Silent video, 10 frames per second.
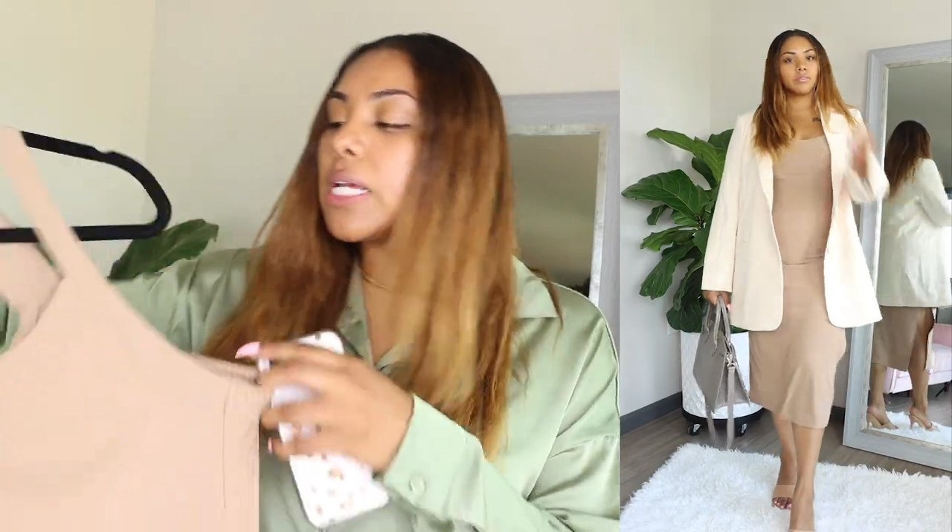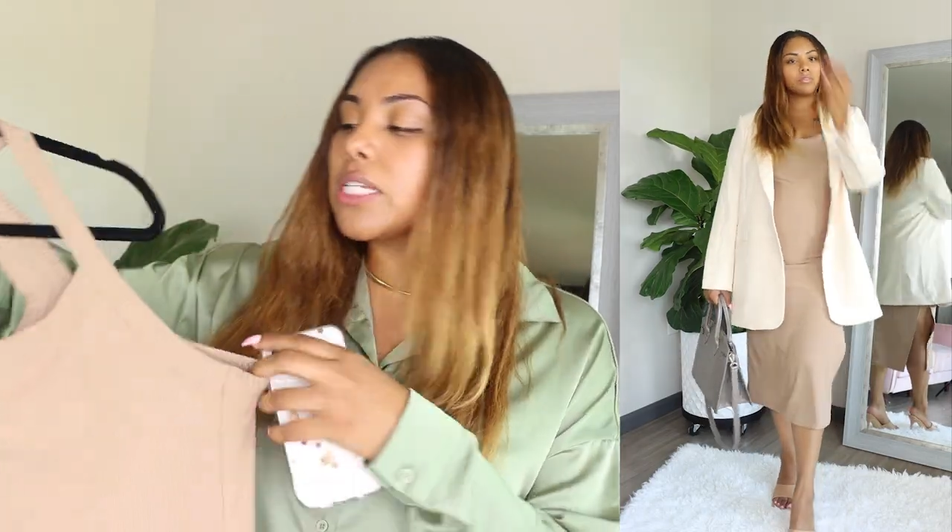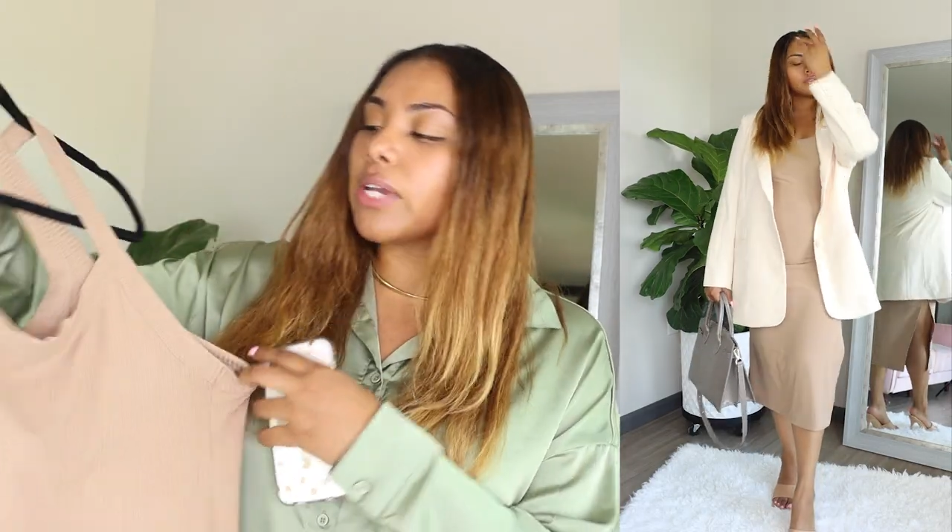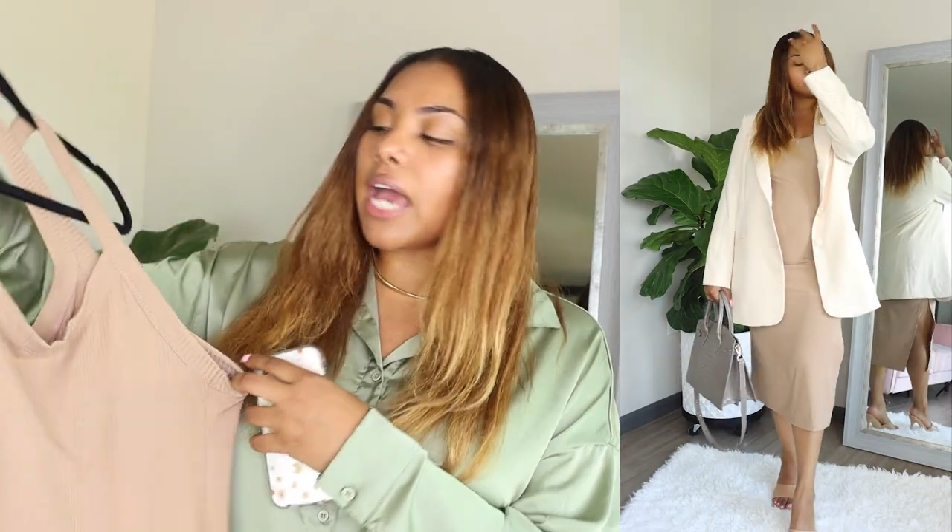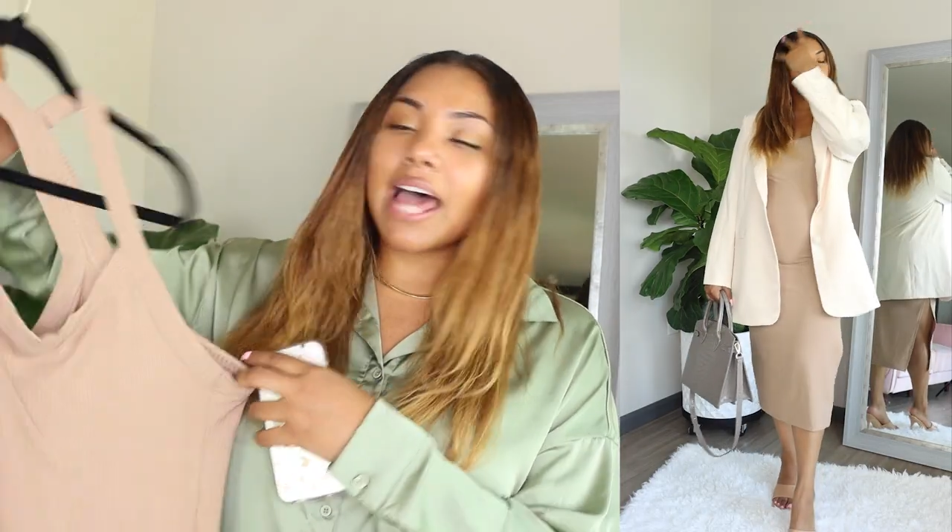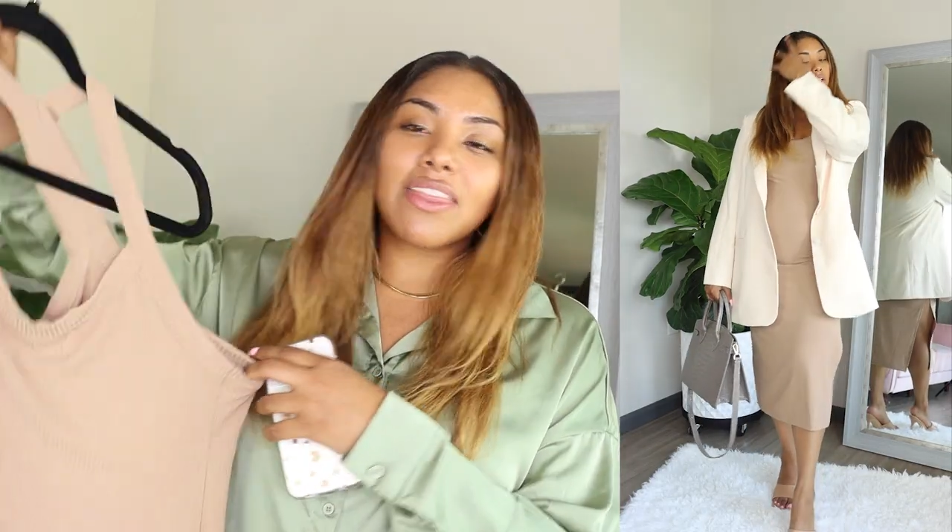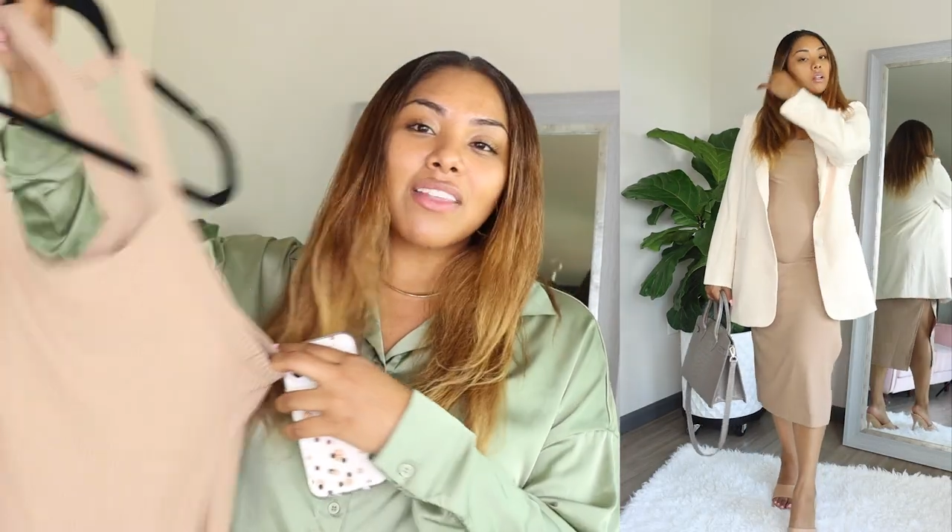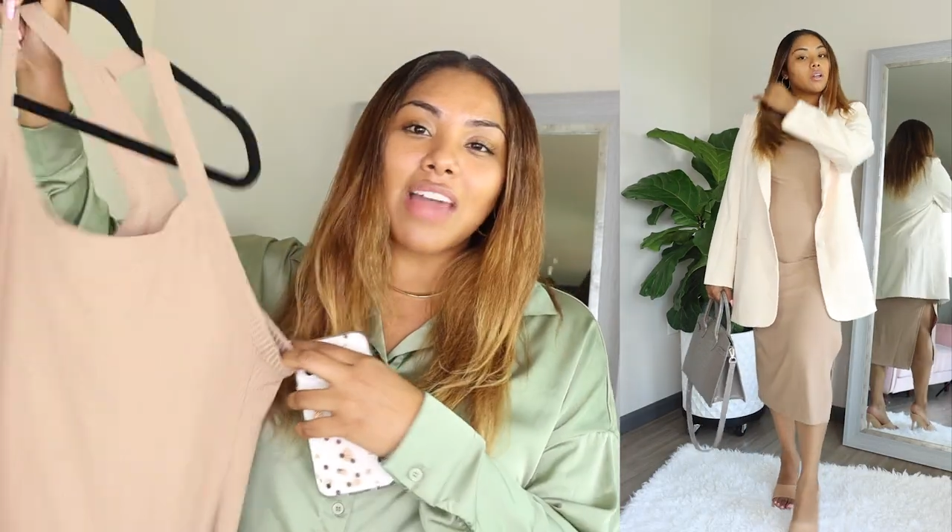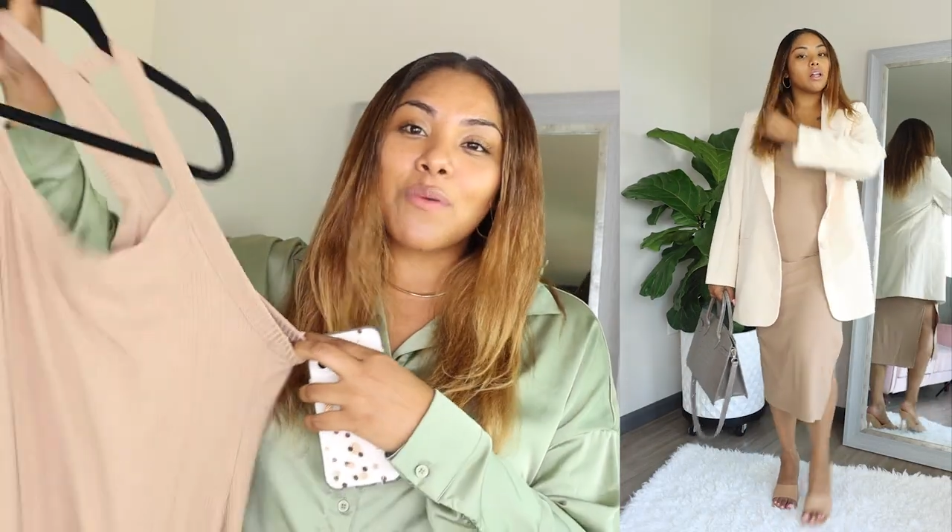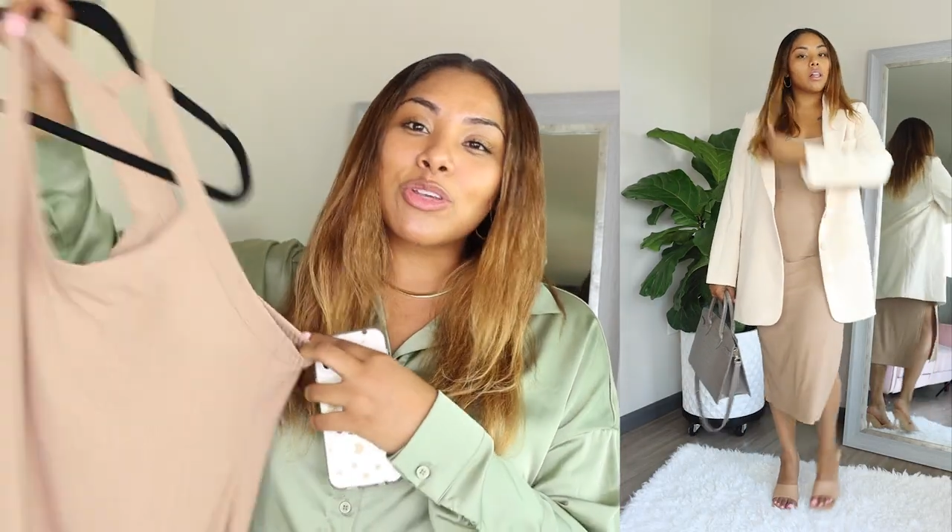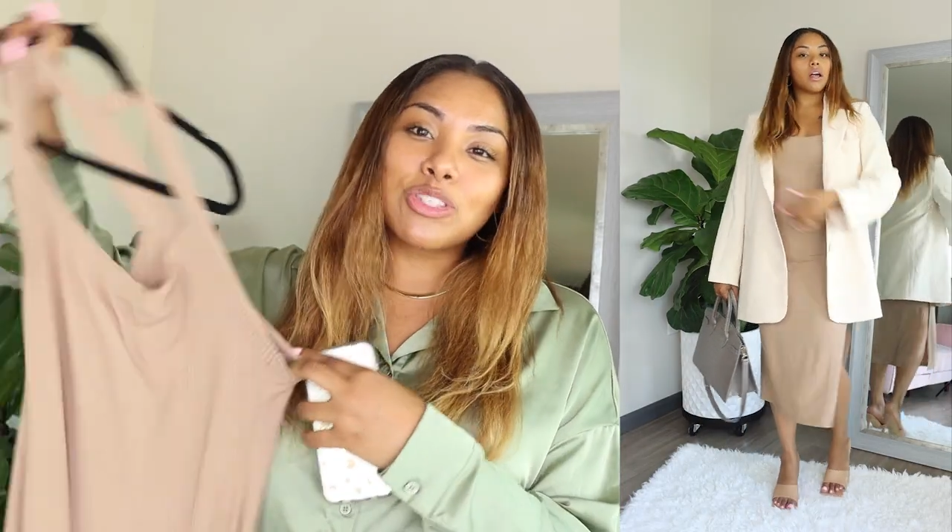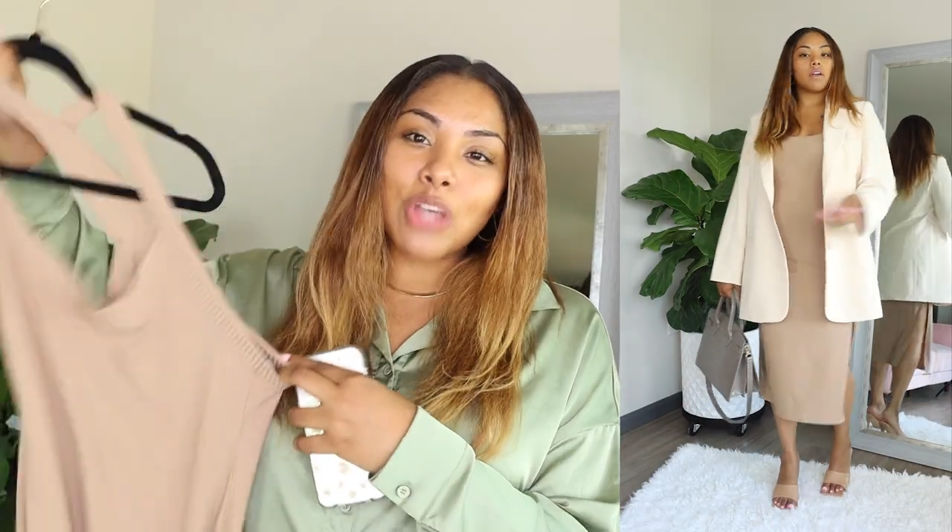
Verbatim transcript: So, yeah, I thought that was